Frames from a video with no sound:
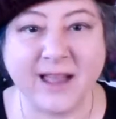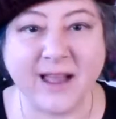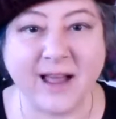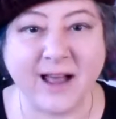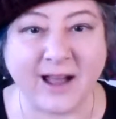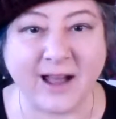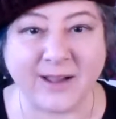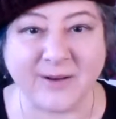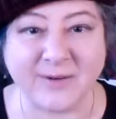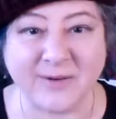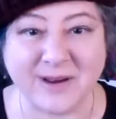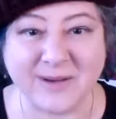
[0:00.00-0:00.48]

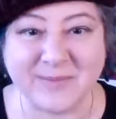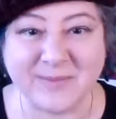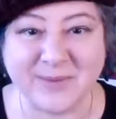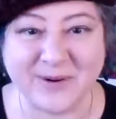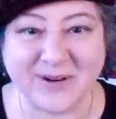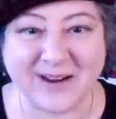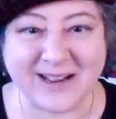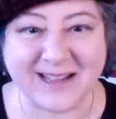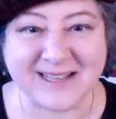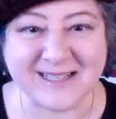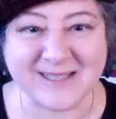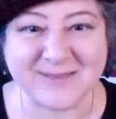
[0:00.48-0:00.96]
Hi, Red
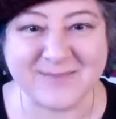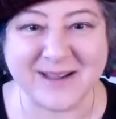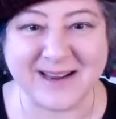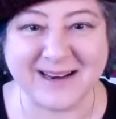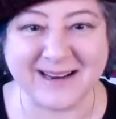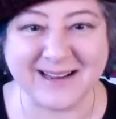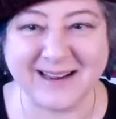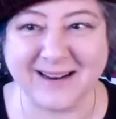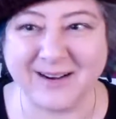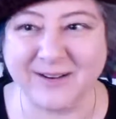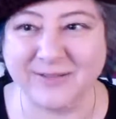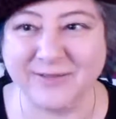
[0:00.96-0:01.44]
Berets
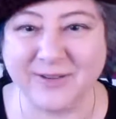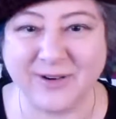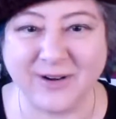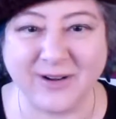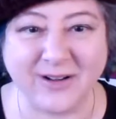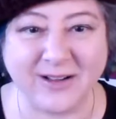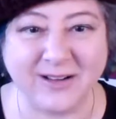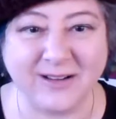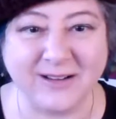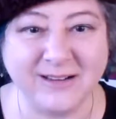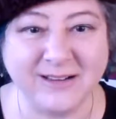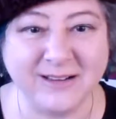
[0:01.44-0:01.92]
Medicare for
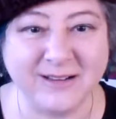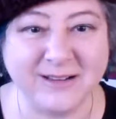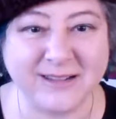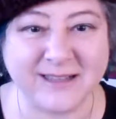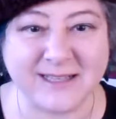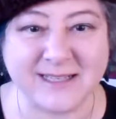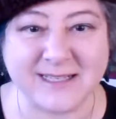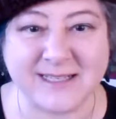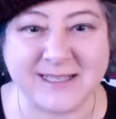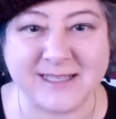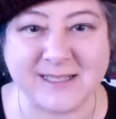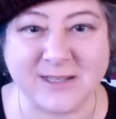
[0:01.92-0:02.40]
All.
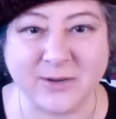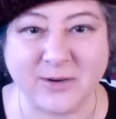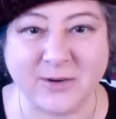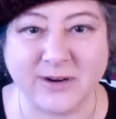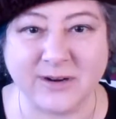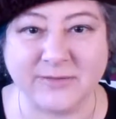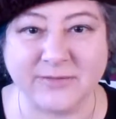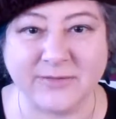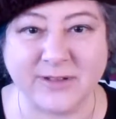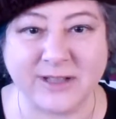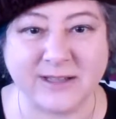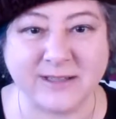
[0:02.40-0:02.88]
This is Laura
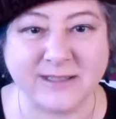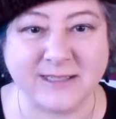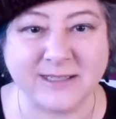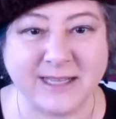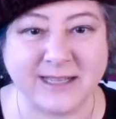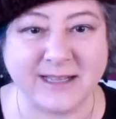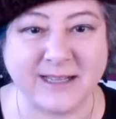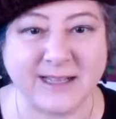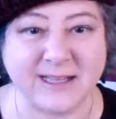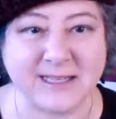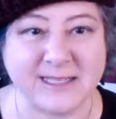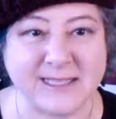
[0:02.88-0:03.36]

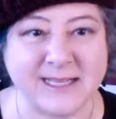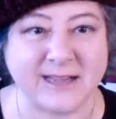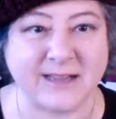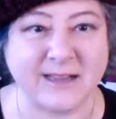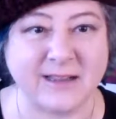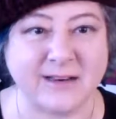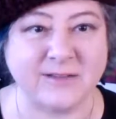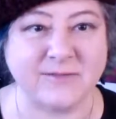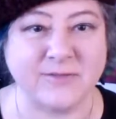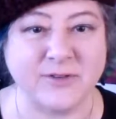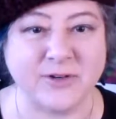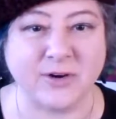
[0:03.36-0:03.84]
Fielding,
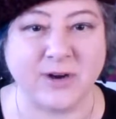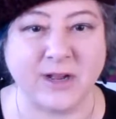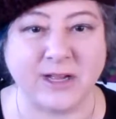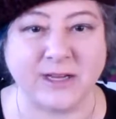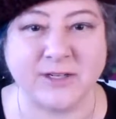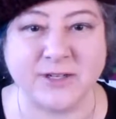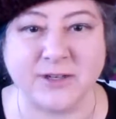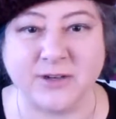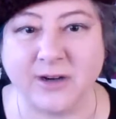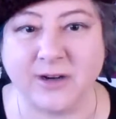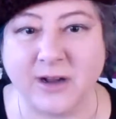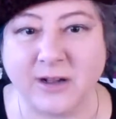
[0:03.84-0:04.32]
Executive
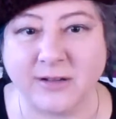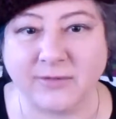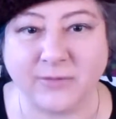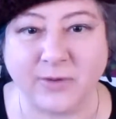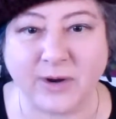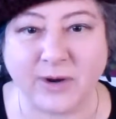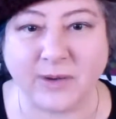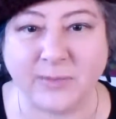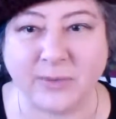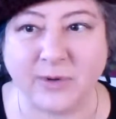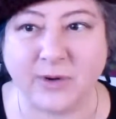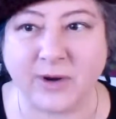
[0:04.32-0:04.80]
Director of Red
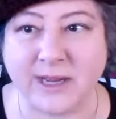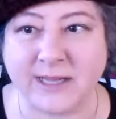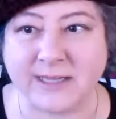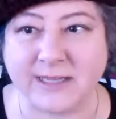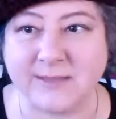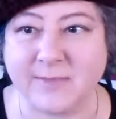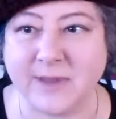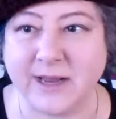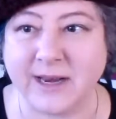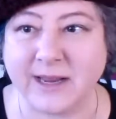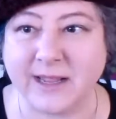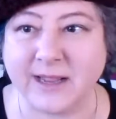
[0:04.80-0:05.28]
Berets
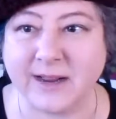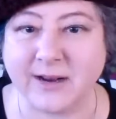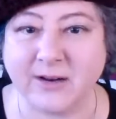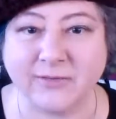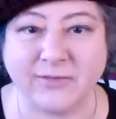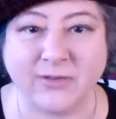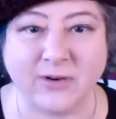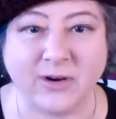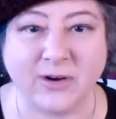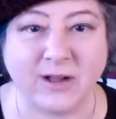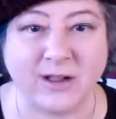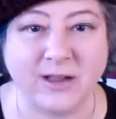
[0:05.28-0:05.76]
Medicare for
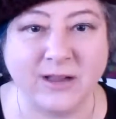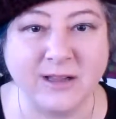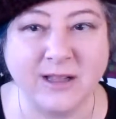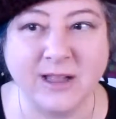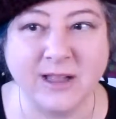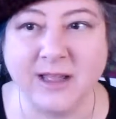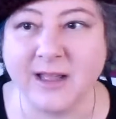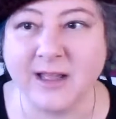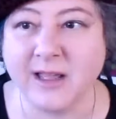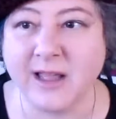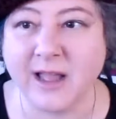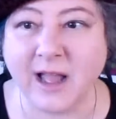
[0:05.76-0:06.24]
All.
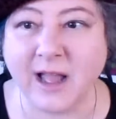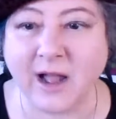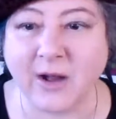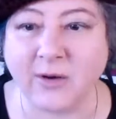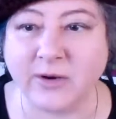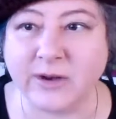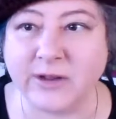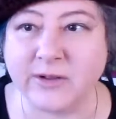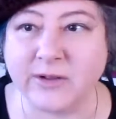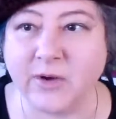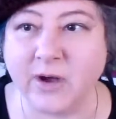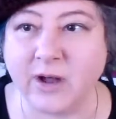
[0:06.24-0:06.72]
How are
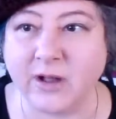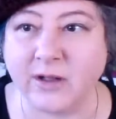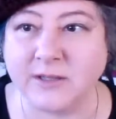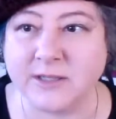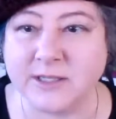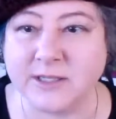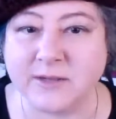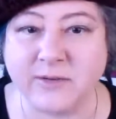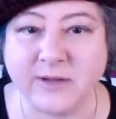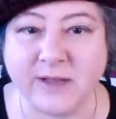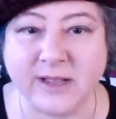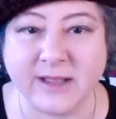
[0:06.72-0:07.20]
you all
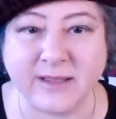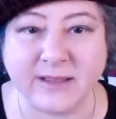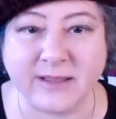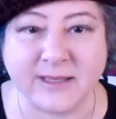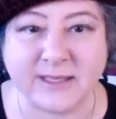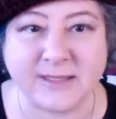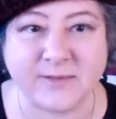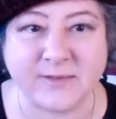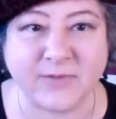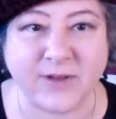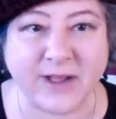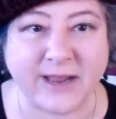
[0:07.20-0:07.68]
doing this
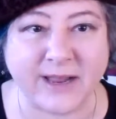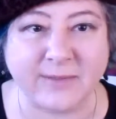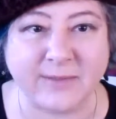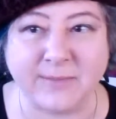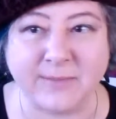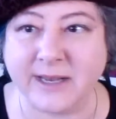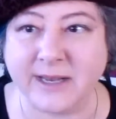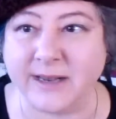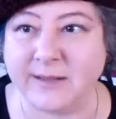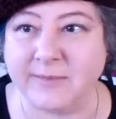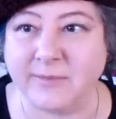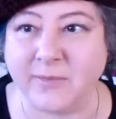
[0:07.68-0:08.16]
fine
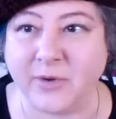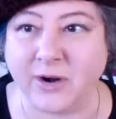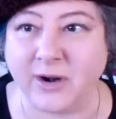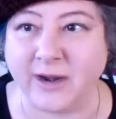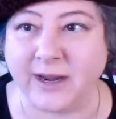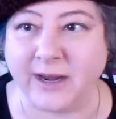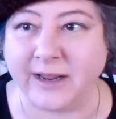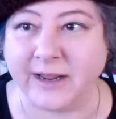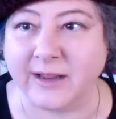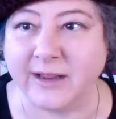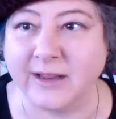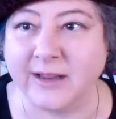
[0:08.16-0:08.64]
Monday morning?